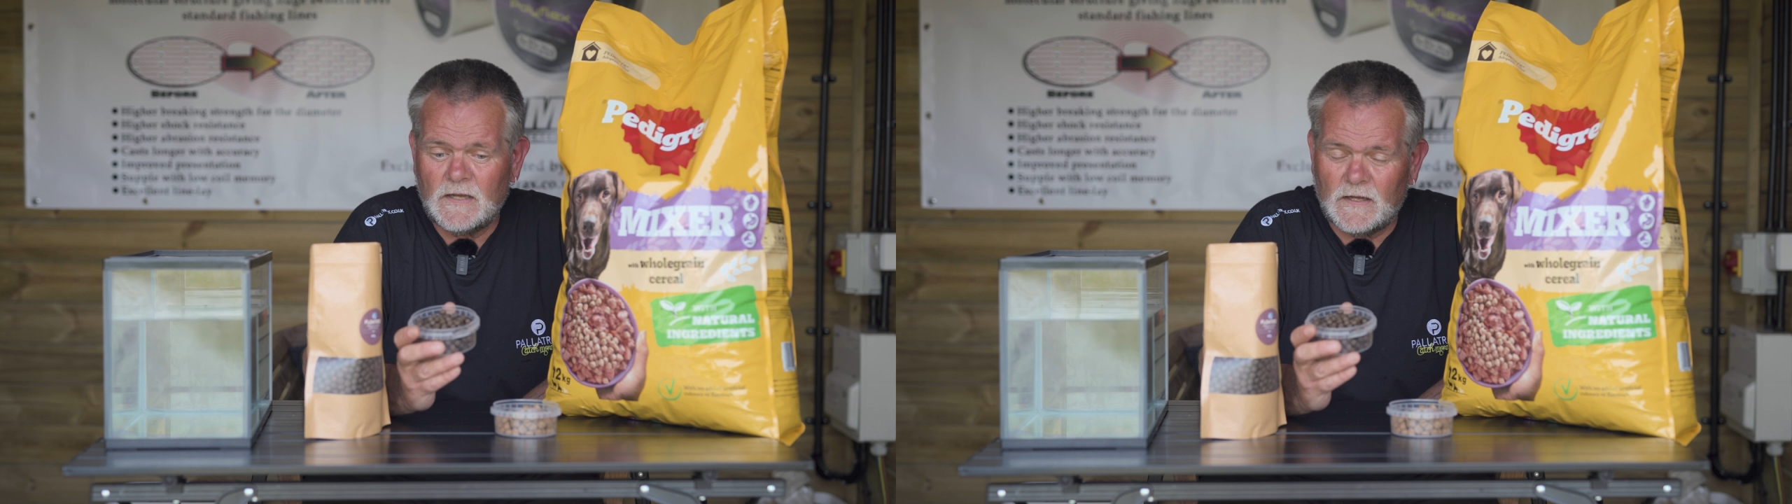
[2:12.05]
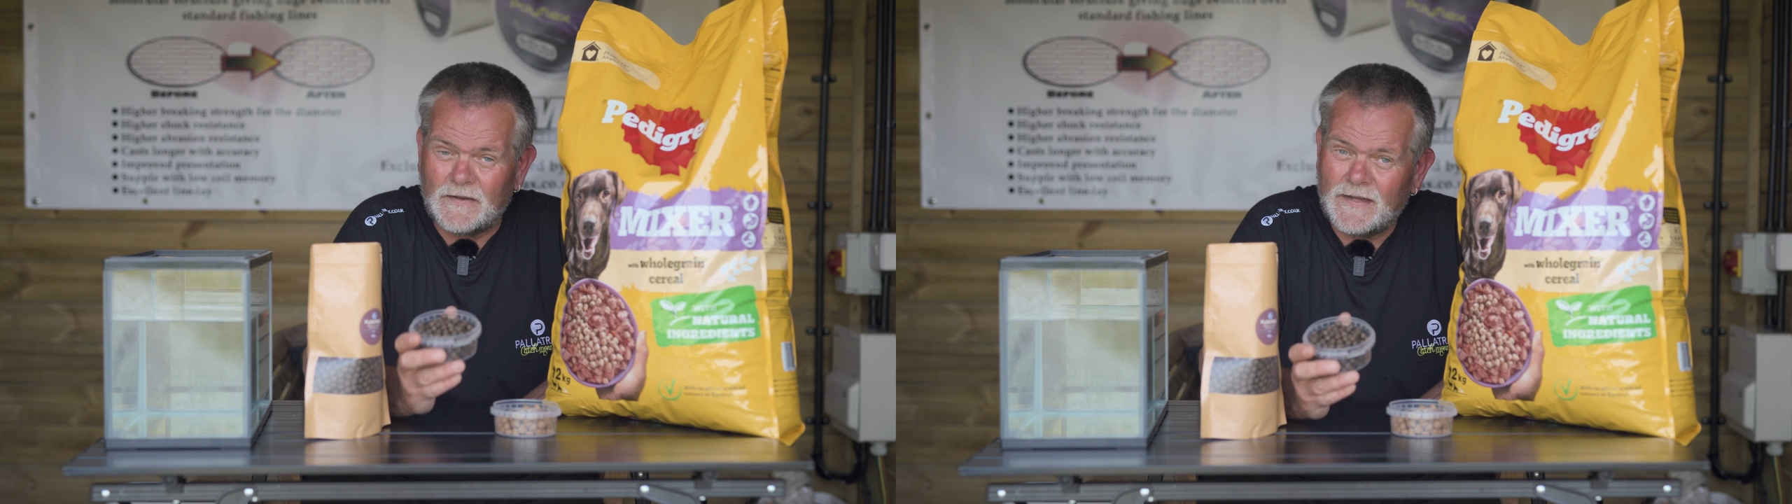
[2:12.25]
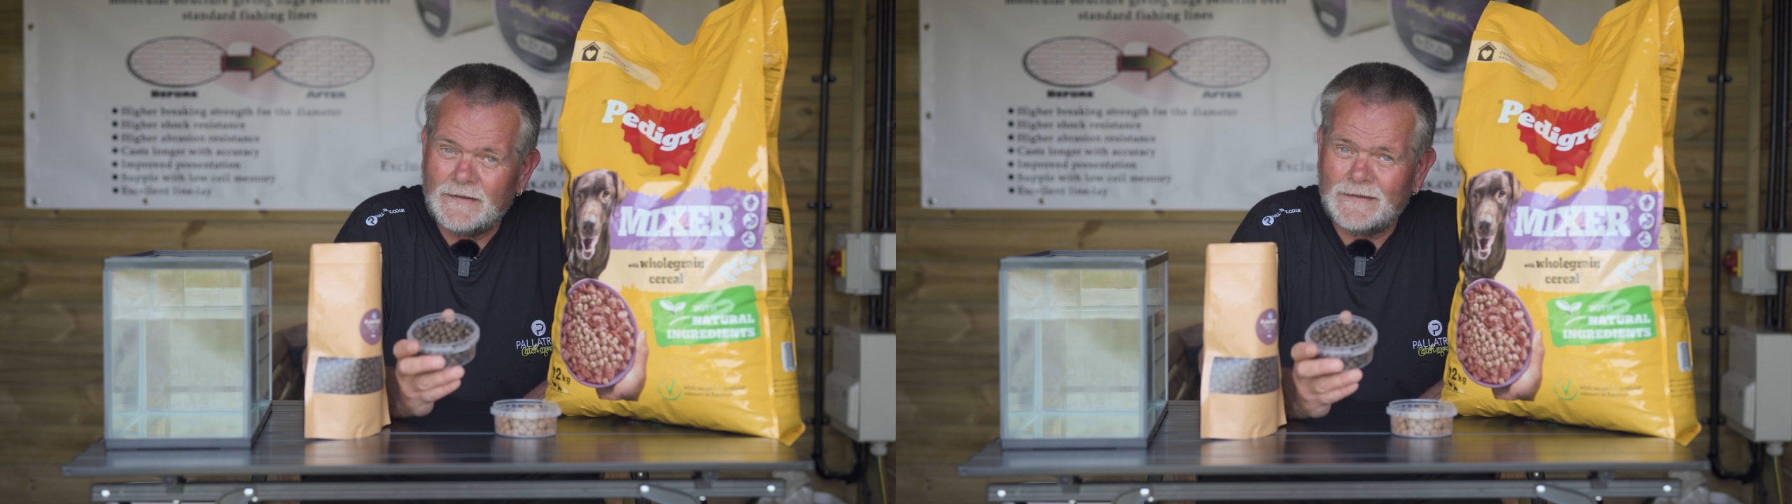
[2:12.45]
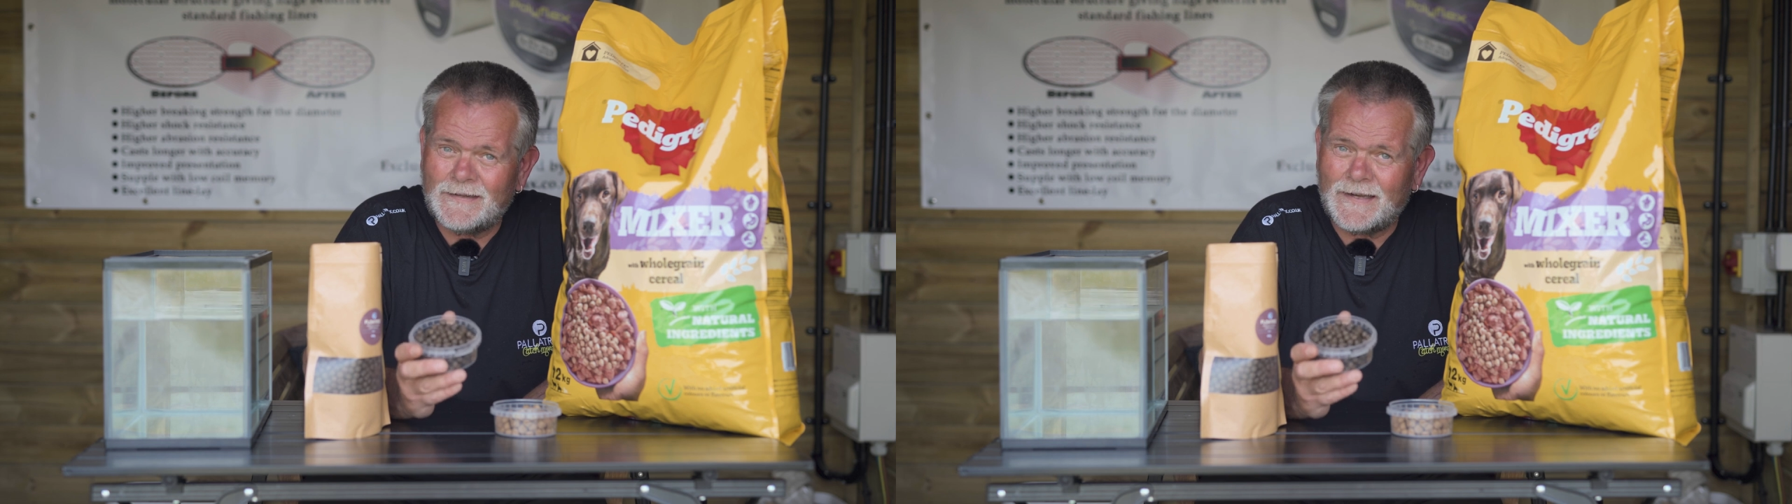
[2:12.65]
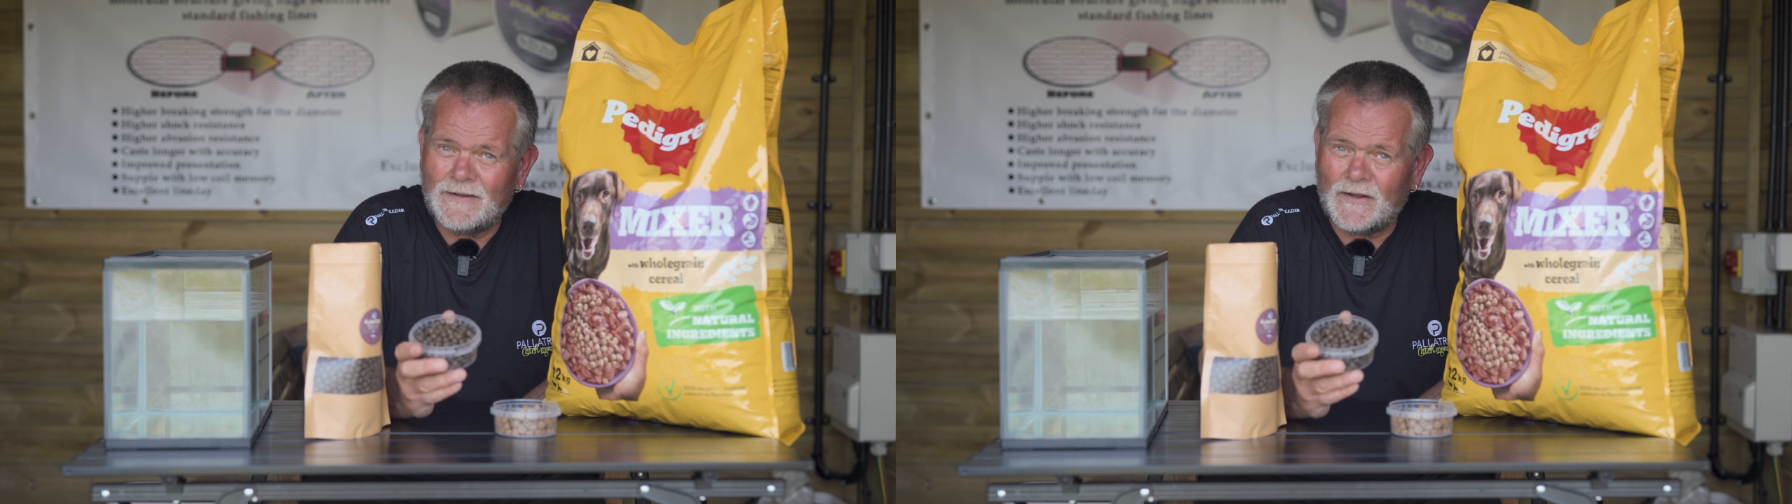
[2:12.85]
At the end of the
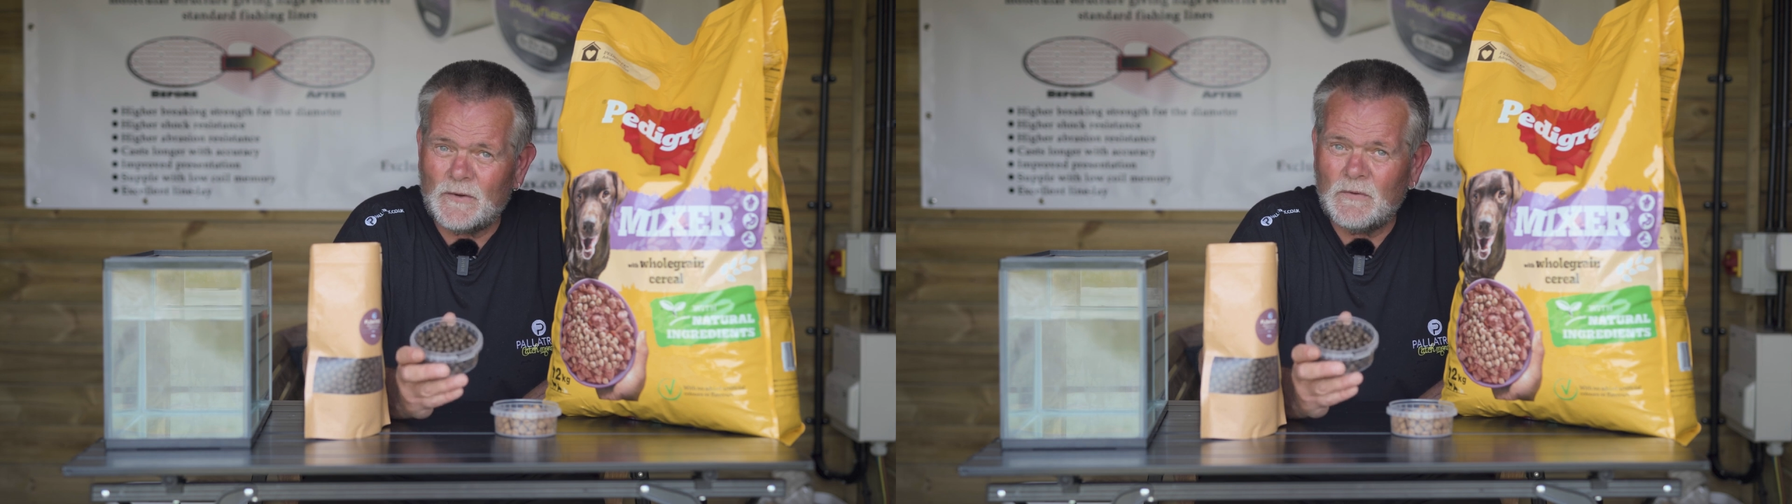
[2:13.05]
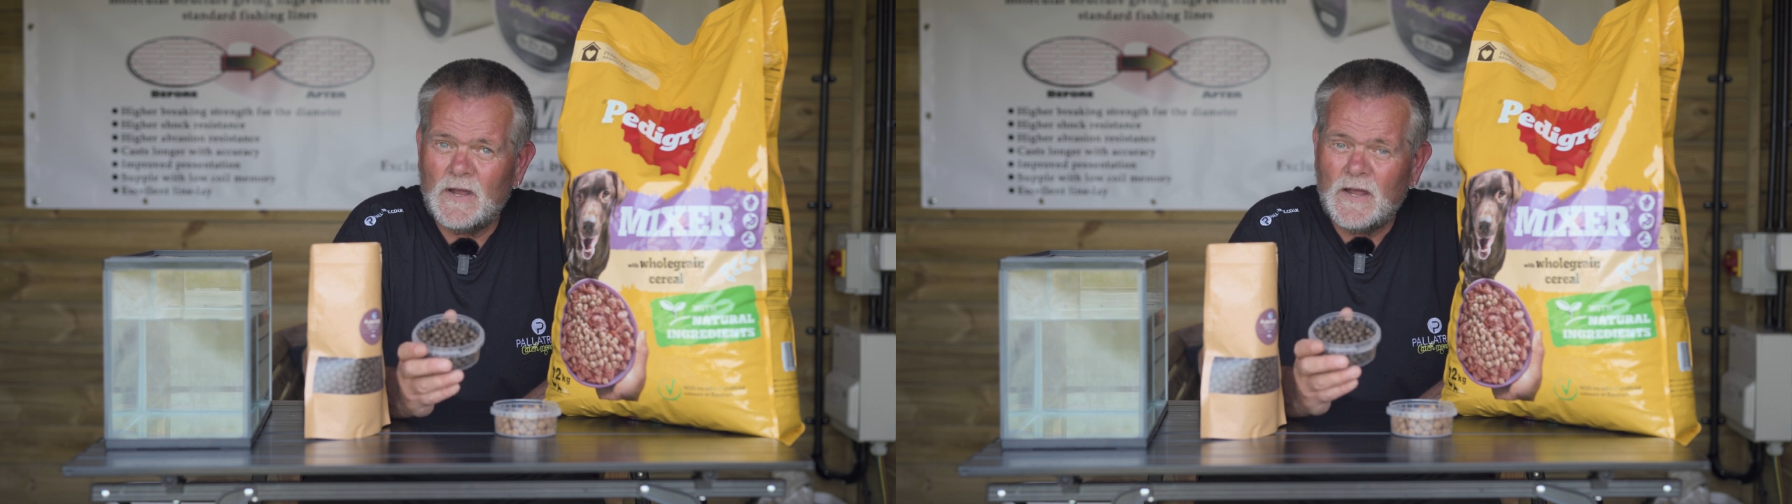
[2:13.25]
day though,